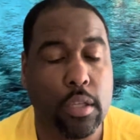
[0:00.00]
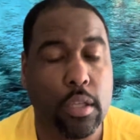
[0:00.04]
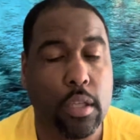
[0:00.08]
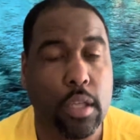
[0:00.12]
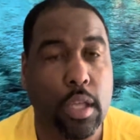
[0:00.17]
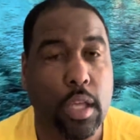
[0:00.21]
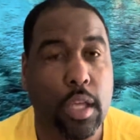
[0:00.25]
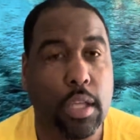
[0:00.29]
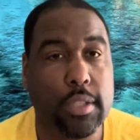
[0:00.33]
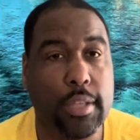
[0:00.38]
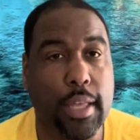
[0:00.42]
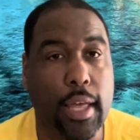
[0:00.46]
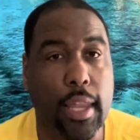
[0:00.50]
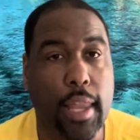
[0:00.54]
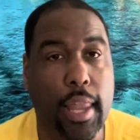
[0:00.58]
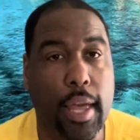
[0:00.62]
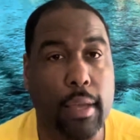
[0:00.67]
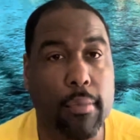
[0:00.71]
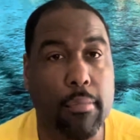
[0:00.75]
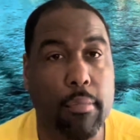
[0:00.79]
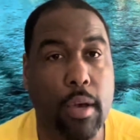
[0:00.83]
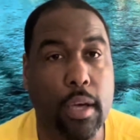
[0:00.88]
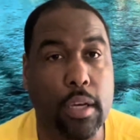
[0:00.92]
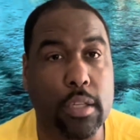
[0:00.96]
hit that
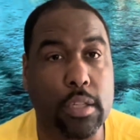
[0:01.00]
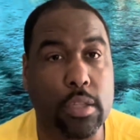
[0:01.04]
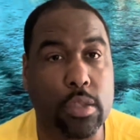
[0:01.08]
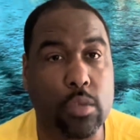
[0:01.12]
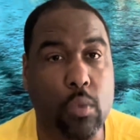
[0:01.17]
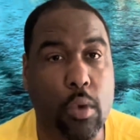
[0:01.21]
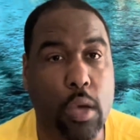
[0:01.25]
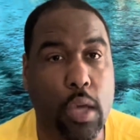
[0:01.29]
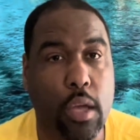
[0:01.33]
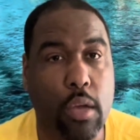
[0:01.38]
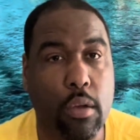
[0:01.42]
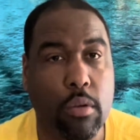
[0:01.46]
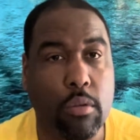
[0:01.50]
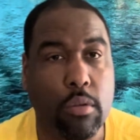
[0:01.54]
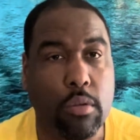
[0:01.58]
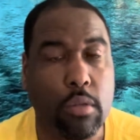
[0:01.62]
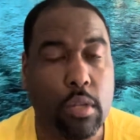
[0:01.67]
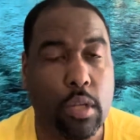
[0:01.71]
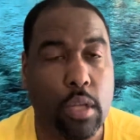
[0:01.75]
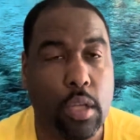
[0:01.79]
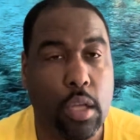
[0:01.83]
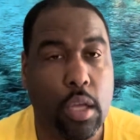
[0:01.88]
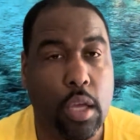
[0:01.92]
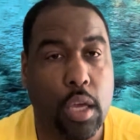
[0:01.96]
like button as well.
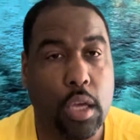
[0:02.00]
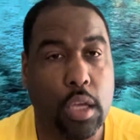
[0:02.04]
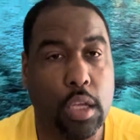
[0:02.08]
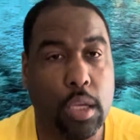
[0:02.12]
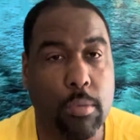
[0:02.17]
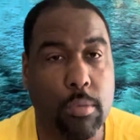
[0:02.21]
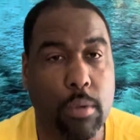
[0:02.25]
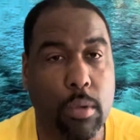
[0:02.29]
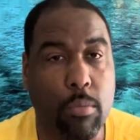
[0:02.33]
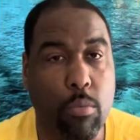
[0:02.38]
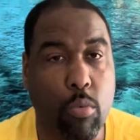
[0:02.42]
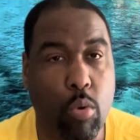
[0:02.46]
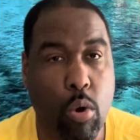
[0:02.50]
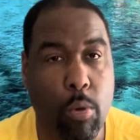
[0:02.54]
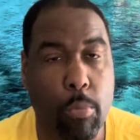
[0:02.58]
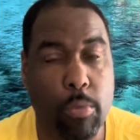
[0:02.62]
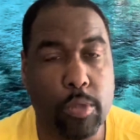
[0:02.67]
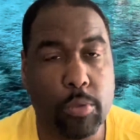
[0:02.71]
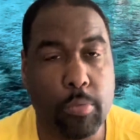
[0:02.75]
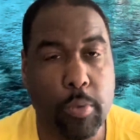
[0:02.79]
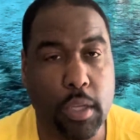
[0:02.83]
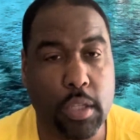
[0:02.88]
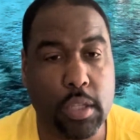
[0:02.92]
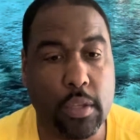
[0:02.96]
It'll bring more
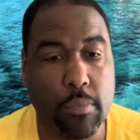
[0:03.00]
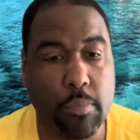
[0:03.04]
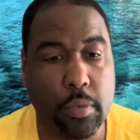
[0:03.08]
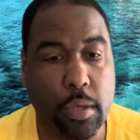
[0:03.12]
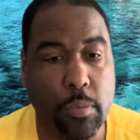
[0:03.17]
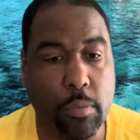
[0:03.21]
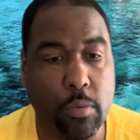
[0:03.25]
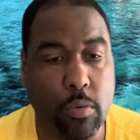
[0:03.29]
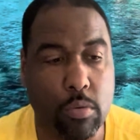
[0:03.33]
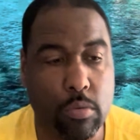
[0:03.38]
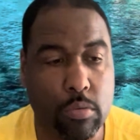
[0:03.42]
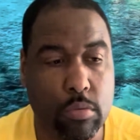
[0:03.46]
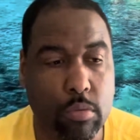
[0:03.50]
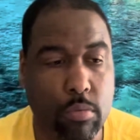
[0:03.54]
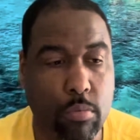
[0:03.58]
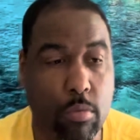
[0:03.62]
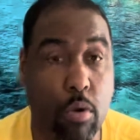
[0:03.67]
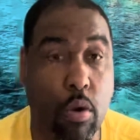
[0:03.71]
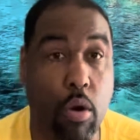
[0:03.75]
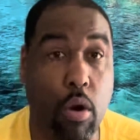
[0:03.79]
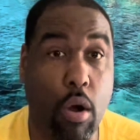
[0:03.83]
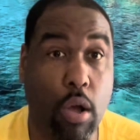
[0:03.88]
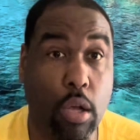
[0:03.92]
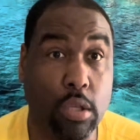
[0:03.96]
prospective people,
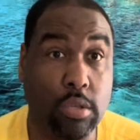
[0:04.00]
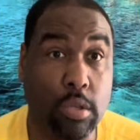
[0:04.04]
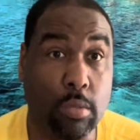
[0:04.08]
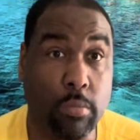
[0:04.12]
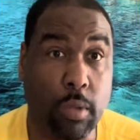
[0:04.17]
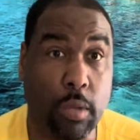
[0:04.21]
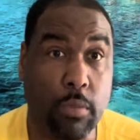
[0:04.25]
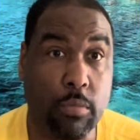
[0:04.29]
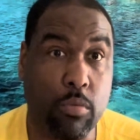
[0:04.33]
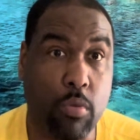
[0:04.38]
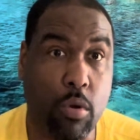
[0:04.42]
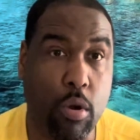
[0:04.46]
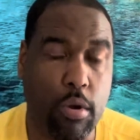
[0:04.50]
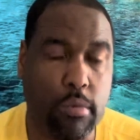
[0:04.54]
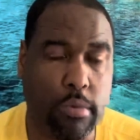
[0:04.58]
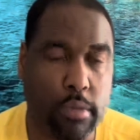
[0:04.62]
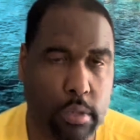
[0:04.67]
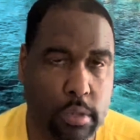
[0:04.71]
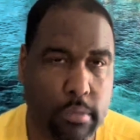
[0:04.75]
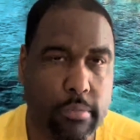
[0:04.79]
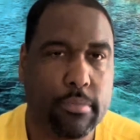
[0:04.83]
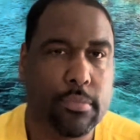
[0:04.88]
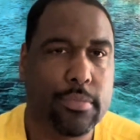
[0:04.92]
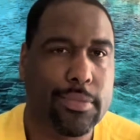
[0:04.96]
more awesome people over,
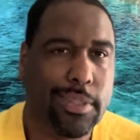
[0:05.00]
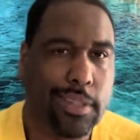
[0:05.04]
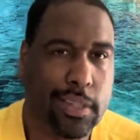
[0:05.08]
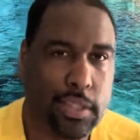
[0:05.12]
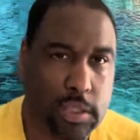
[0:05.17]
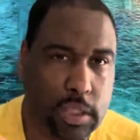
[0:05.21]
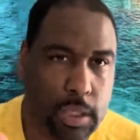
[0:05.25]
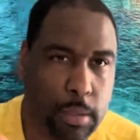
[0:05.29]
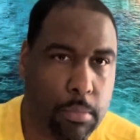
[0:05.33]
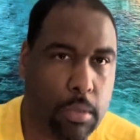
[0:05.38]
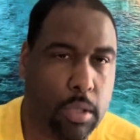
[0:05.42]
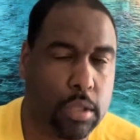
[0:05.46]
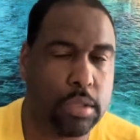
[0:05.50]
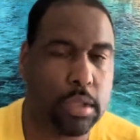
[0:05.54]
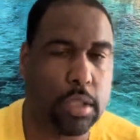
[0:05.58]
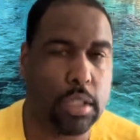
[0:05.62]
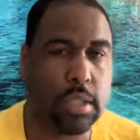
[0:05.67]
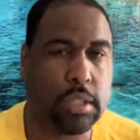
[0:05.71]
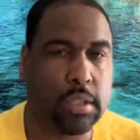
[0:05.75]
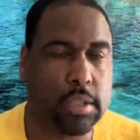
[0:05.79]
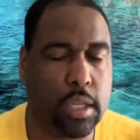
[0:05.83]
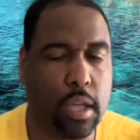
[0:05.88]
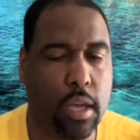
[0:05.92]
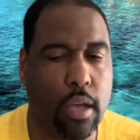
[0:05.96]
similar to
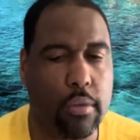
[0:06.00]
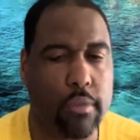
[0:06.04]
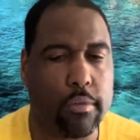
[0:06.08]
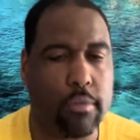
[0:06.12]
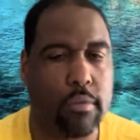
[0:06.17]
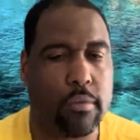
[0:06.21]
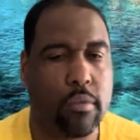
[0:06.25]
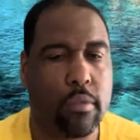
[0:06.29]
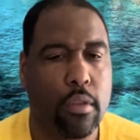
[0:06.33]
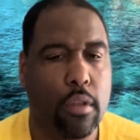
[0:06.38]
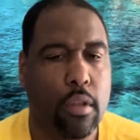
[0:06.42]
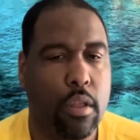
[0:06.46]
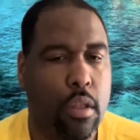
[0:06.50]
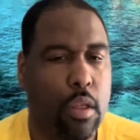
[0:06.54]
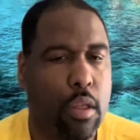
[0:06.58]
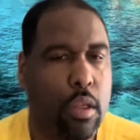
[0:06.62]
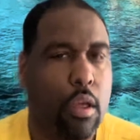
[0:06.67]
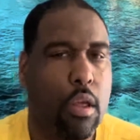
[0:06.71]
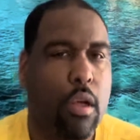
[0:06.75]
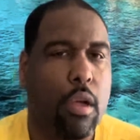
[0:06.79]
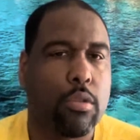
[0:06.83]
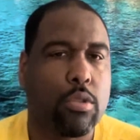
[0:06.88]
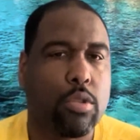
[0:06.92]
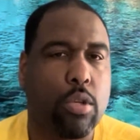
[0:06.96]
yourself.
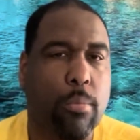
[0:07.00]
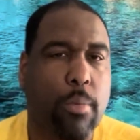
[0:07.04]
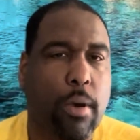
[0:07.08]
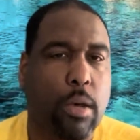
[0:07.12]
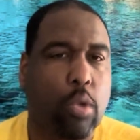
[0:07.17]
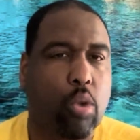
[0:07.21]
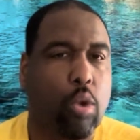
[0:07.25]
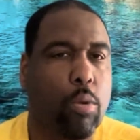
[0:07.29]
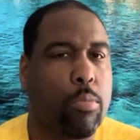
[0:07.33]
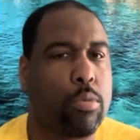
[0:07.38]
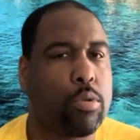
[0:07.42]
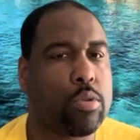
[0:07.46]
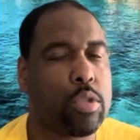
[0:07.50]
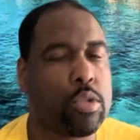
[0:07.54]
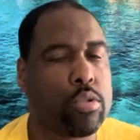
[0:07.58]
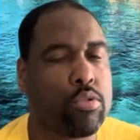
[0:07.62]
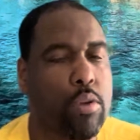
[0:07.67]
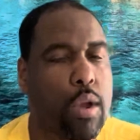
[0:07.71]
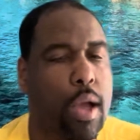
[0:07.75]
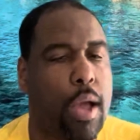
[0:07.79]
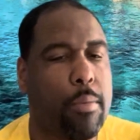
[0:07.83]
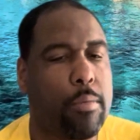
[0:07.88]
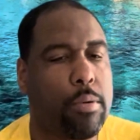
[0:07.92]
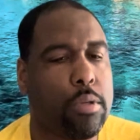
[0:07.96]
So my normal
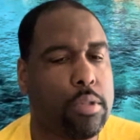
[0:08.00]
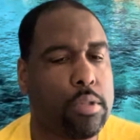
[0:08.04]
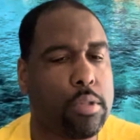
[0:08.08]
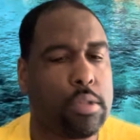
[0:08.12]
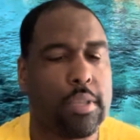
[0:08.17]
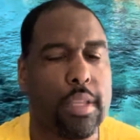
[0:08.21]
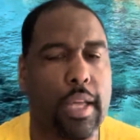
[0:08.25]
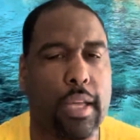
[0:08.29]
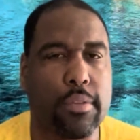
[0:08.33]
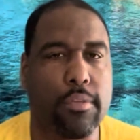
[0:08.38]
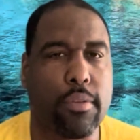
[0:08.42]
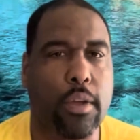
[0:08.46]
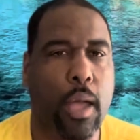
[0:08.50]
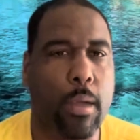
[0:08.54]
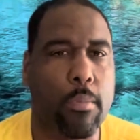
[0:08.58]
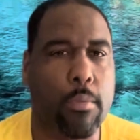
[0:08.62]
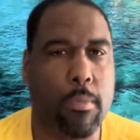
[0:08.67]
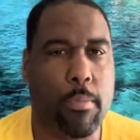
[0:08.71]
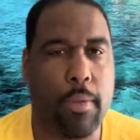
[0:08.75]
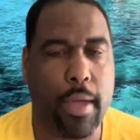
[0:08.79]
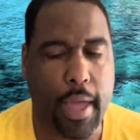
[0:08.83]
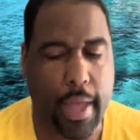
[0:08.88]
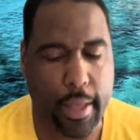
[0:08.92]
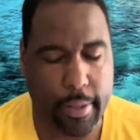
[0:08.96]
subscribers, thanks for coming
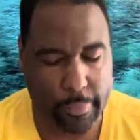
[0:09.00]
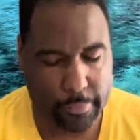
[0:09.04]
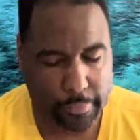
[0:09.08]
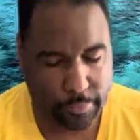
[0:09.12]
back.